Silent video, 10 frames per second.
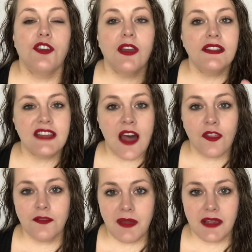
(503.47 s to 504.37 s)
can
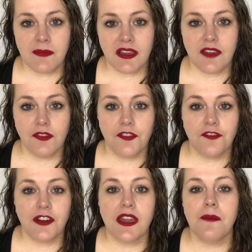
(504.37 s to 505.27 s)
download PicMonkey for
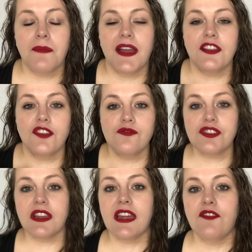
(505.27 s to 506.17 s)
free, but
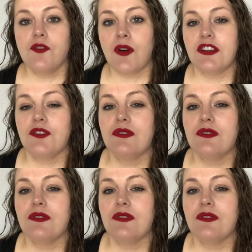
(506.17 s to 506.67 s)
usually if you want to